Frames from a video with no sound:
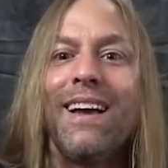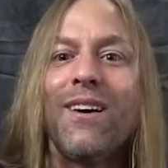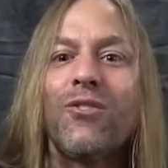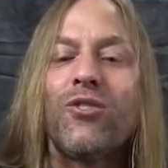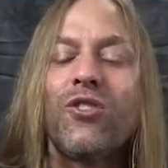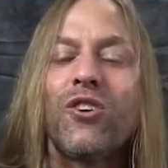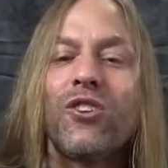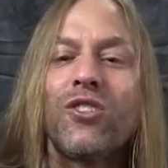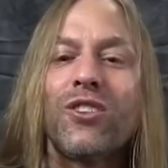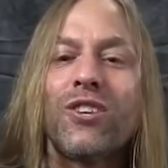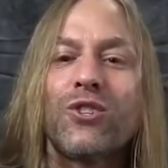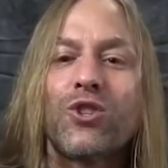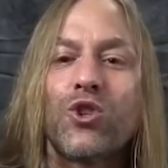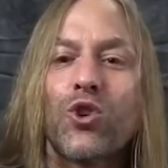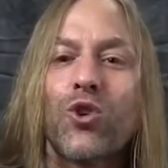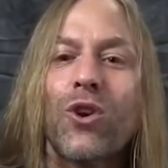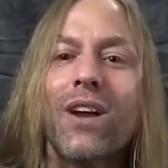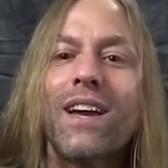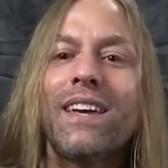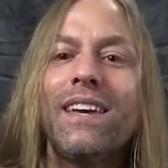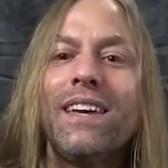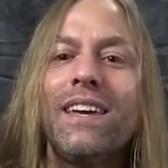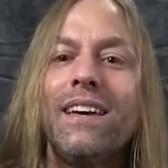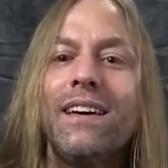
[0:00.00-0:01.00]
The, the
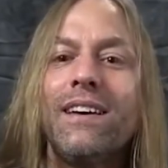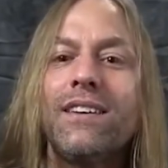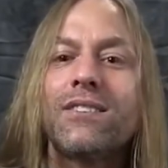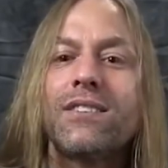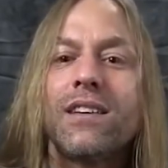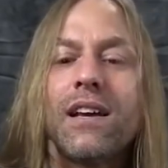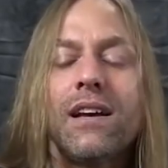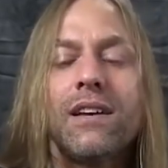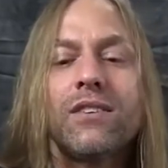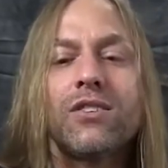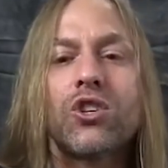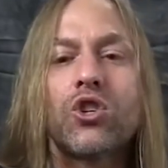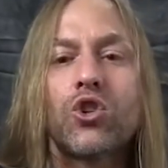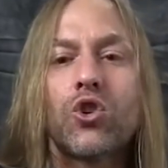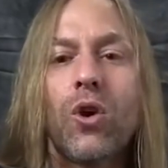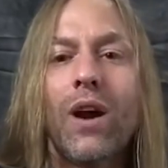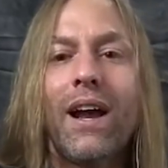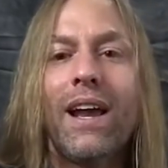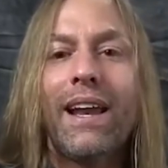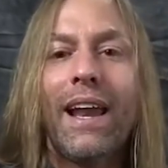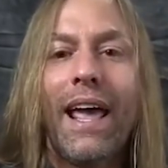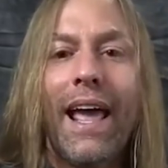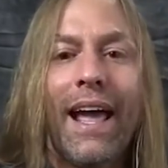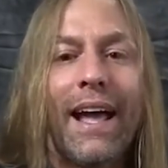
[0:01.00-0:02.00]
trick is to
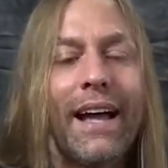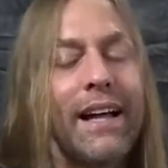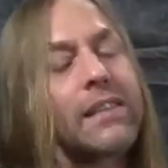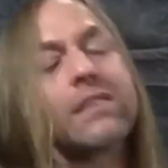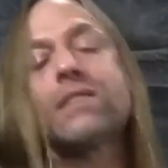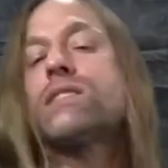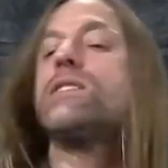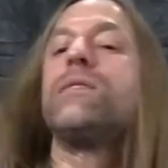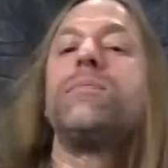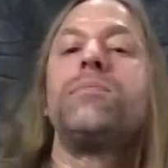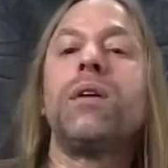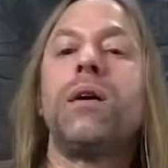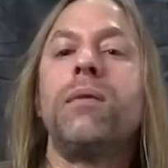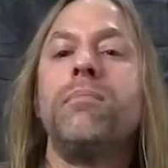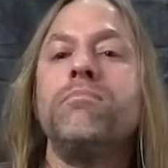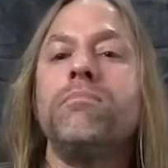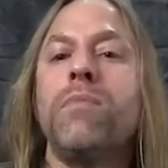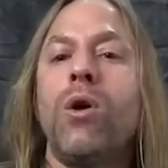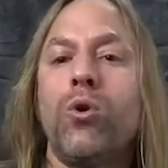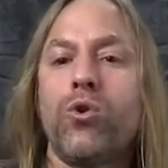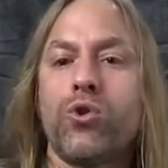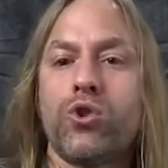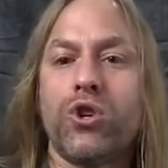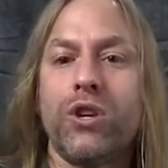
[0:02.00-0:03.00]
try and add some
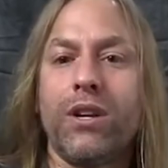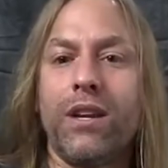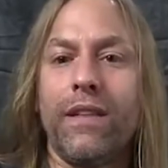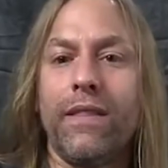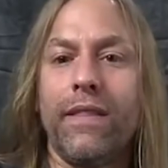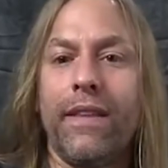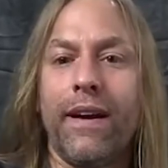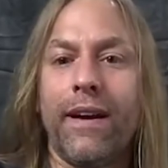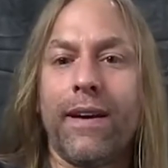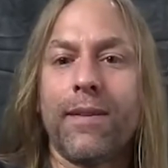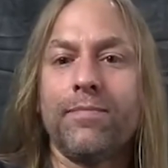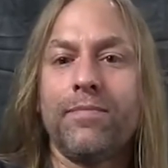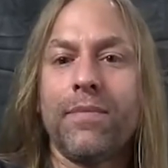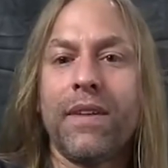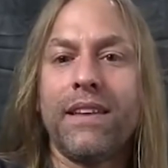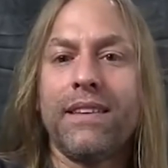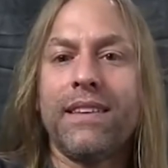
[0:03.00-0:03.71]
emotion in there.